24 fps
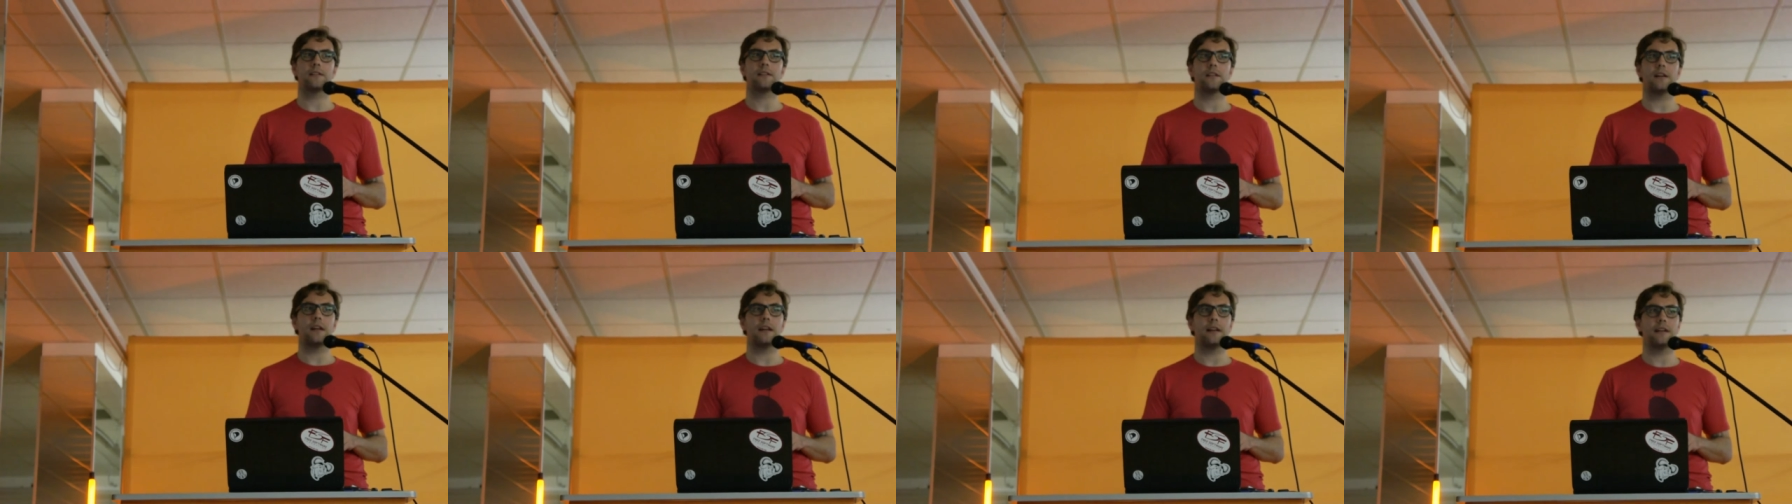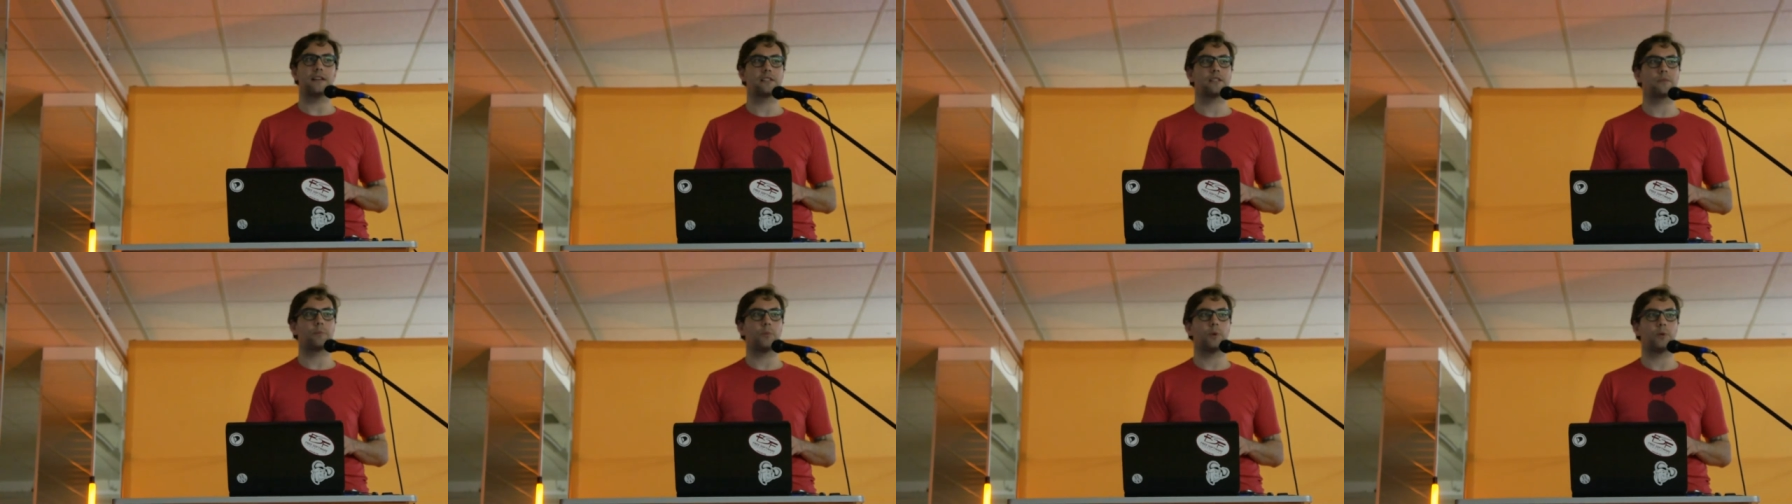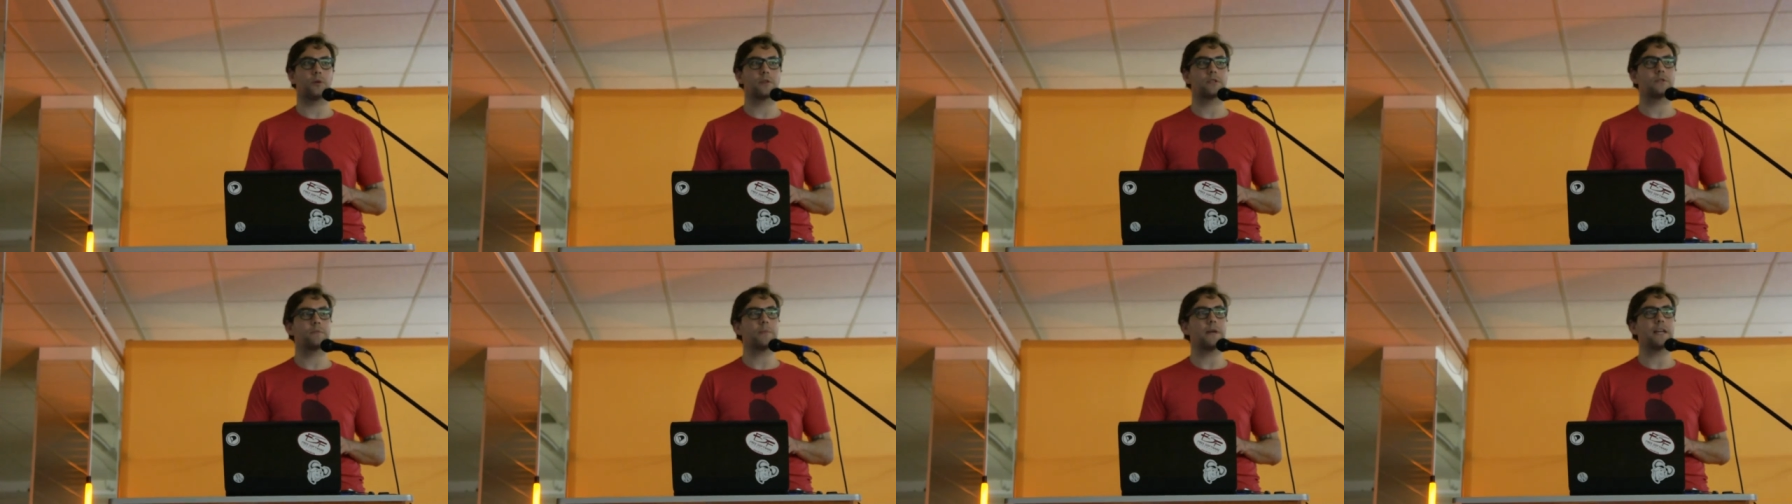and explore
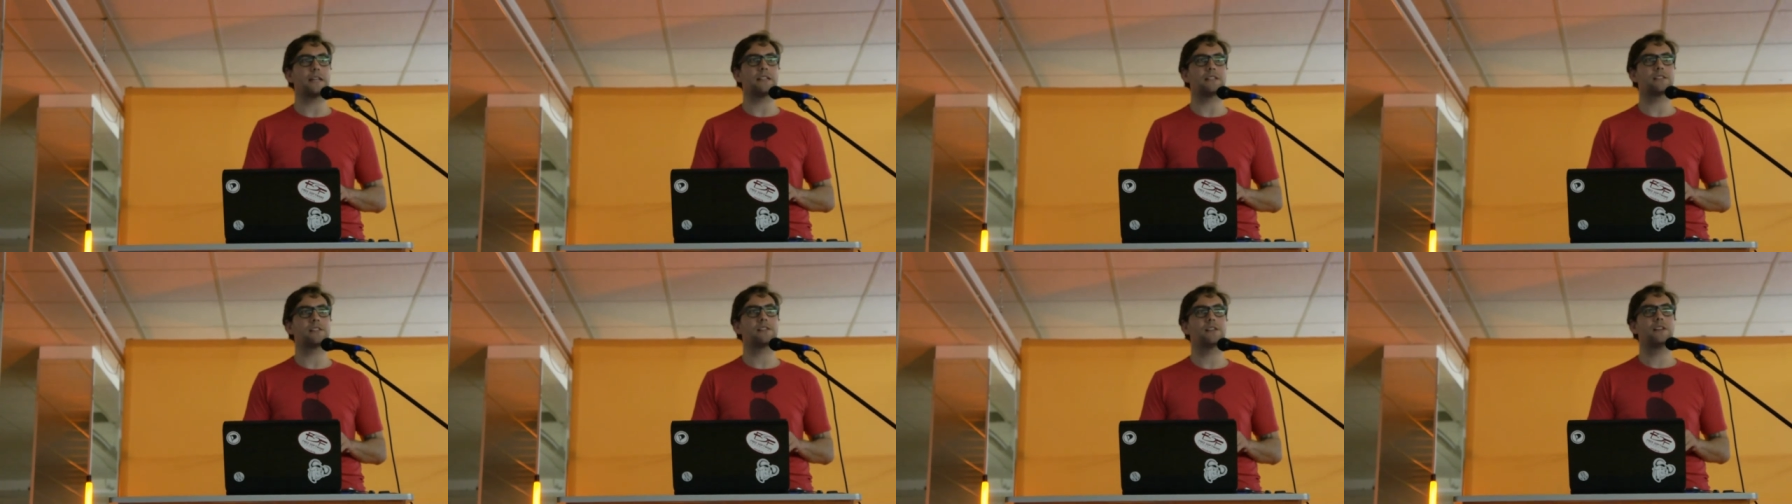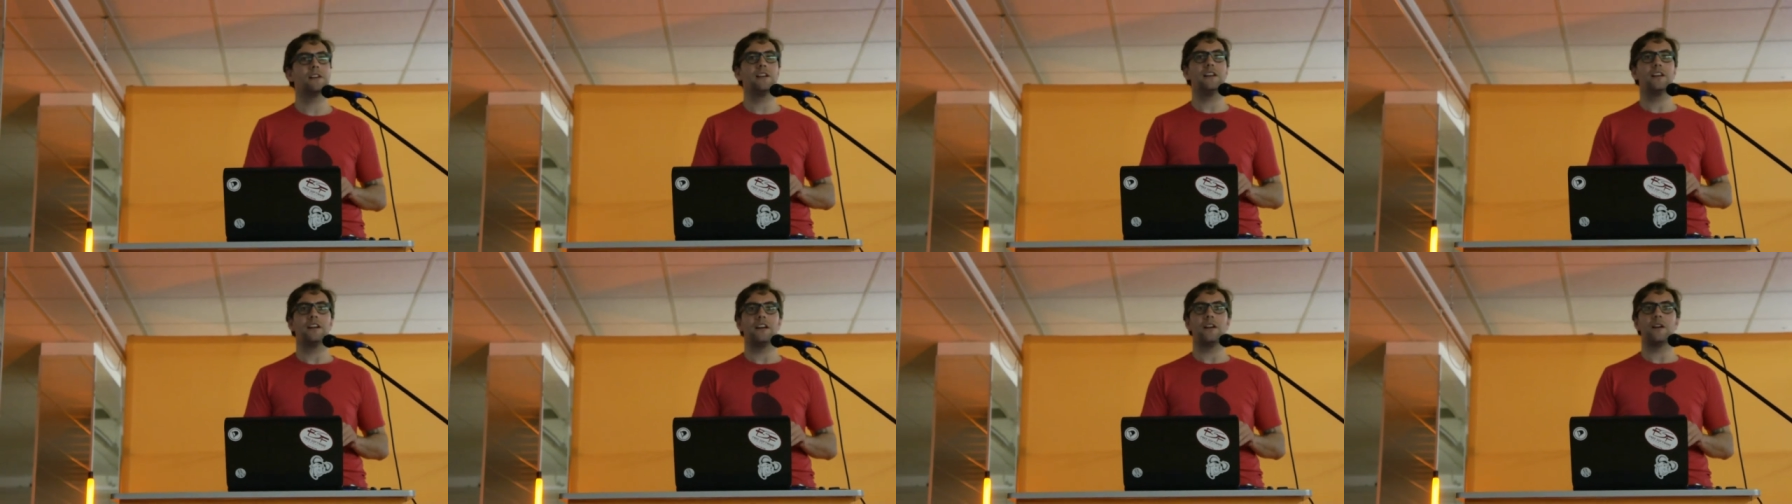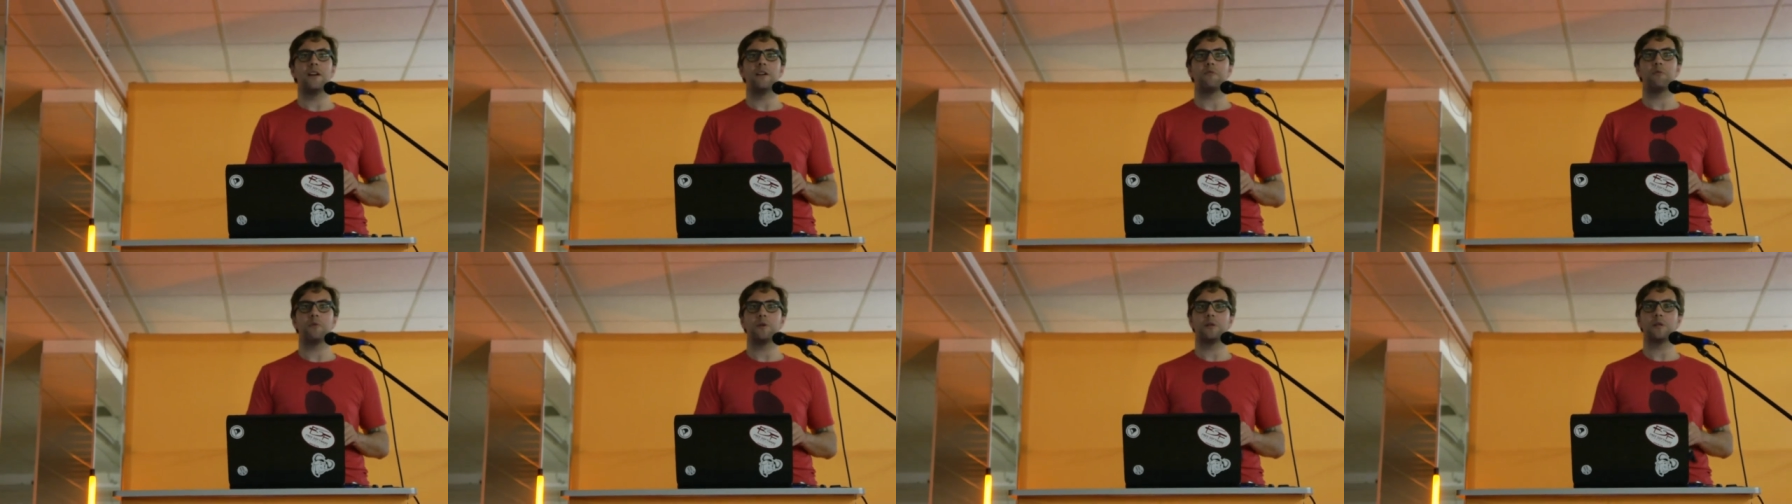space if we